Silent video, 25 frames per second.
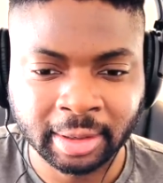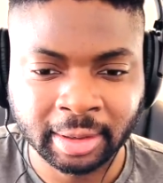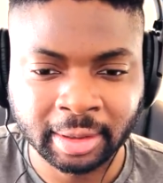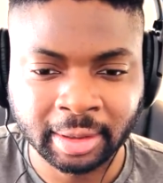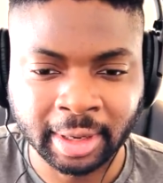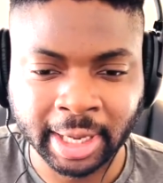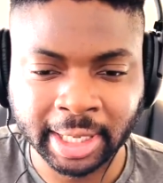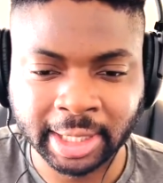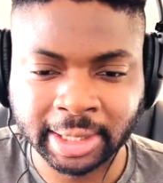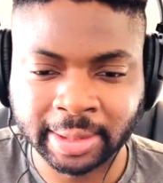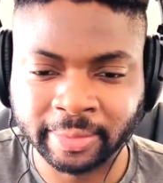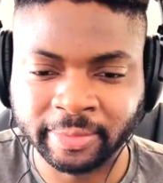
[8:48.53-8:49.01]

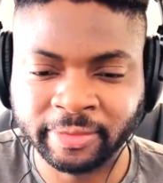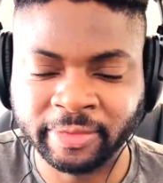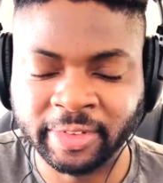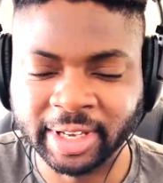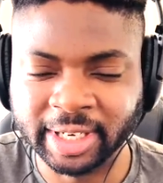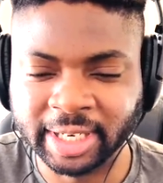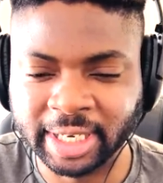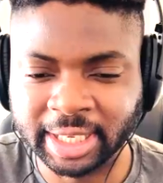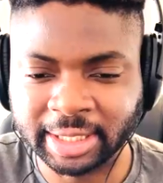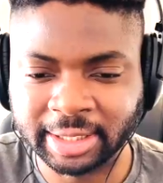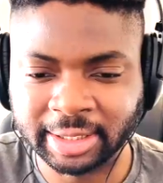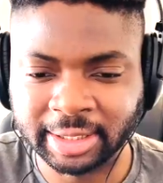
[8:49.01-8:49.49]
Like some
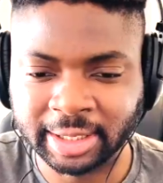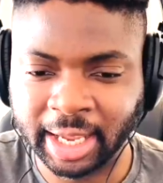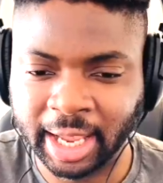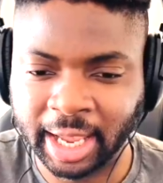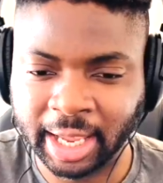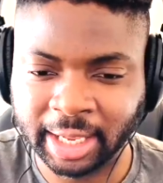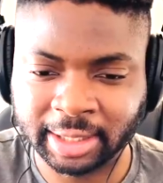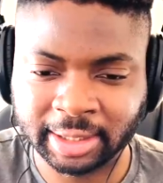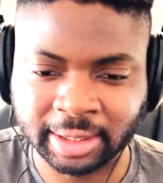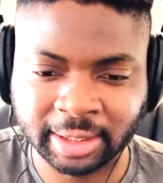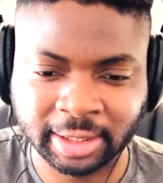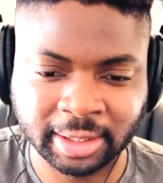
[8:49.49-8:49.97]
fitness
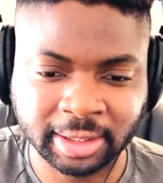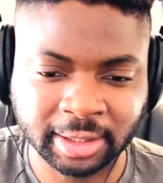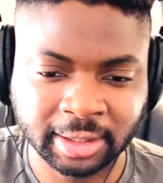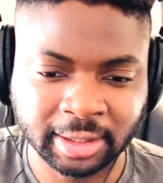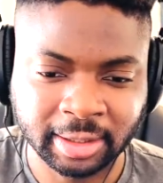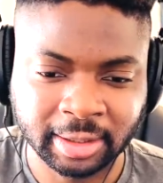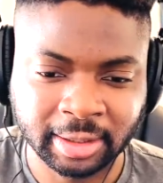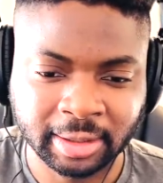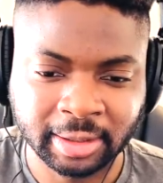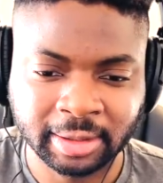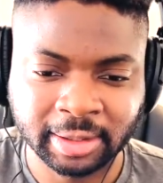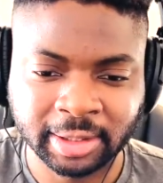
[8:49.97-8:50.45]
tests,
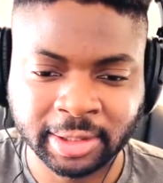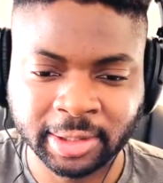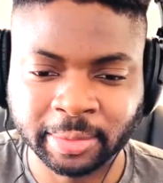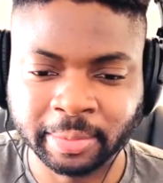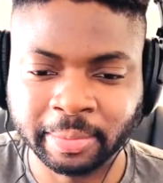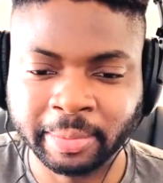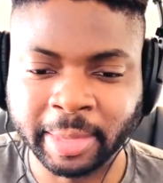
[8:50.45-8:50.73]
some